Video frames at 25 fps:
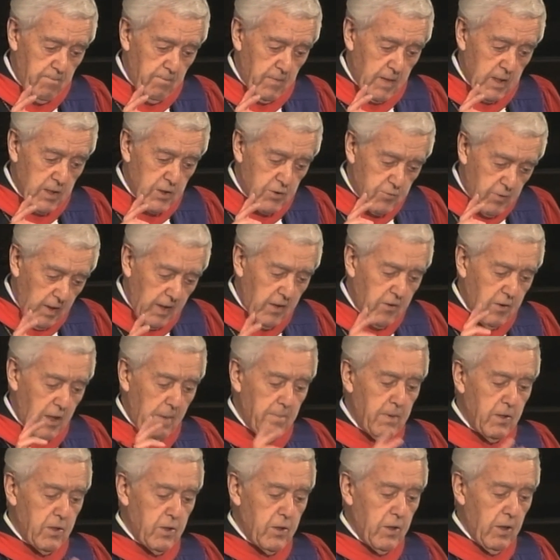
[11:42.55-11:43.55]
Strength
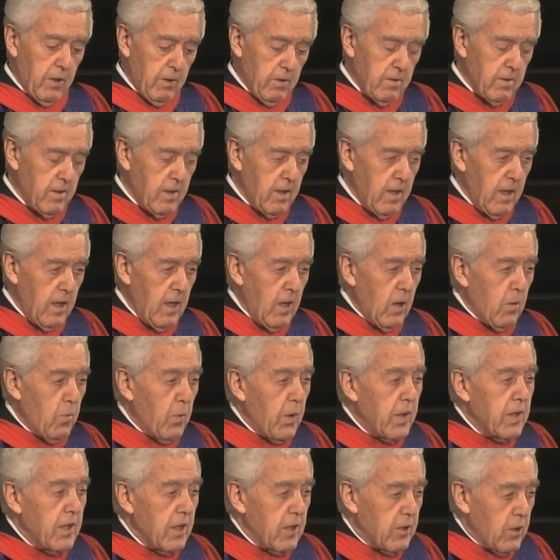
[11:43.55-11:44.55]
number 2,
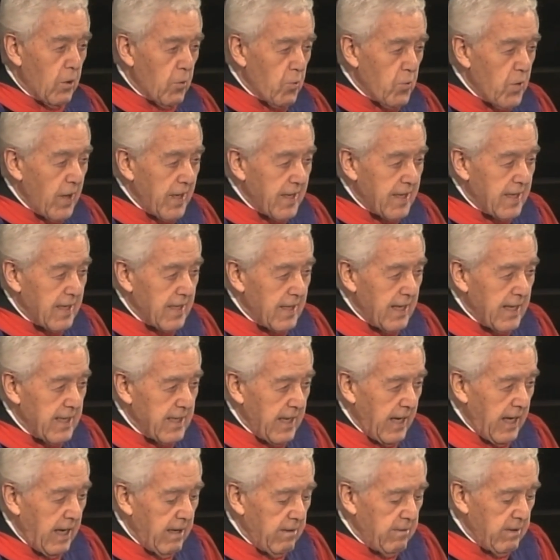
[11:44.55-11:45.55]
we need to regulate
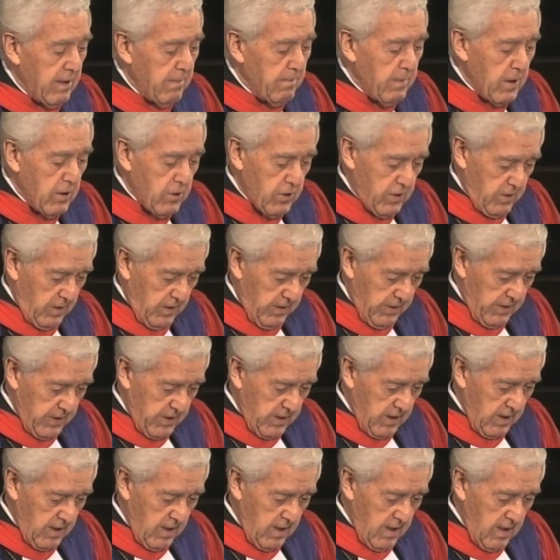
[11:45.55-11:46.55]
our emotions,